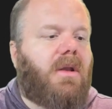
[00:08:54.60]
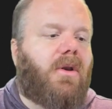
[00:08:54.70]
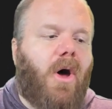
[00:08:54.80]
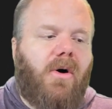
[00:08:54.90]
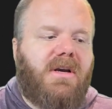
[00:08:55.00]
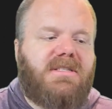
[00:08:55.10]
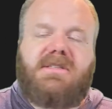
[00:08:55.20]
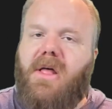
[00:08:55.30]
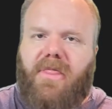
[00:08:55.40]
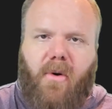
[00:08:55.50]

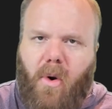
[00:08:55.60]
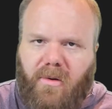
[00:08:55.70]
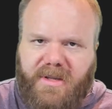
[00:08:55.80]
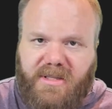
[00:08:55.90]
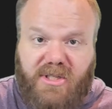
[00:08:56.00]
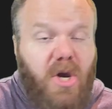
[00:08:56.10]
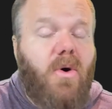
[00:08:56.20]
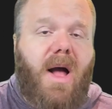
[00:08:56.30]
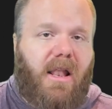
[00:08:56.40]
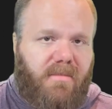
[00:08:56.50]
notice there are only
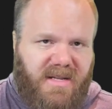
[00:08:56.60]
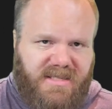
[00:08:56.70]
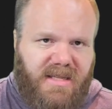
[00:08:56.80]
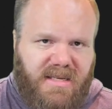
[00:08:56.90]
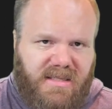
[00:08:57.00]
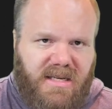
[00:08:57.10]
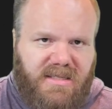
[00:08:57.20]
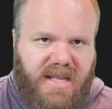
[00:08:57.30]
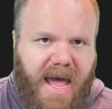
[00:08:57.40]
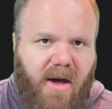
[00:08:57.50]
two elements in this
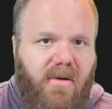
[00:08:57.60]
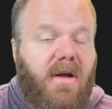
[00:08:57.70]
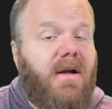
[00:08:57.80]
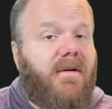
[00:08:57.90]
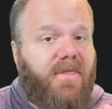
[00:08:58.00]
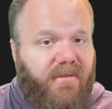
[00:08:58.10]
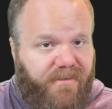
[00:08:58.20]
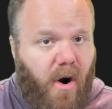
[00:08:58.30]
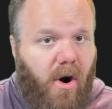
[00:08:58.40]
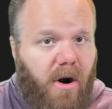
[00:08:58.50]
list now, the
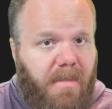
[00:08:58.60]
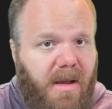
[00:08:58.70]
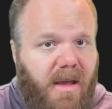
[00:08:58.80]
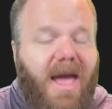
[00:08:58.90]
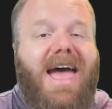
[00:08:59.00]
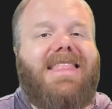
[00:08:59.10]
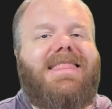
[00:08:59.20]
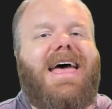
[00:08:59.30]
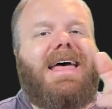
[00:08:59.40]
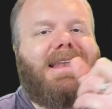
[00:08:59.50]
verb and
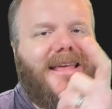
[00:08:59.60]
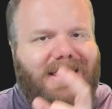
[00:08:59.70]
then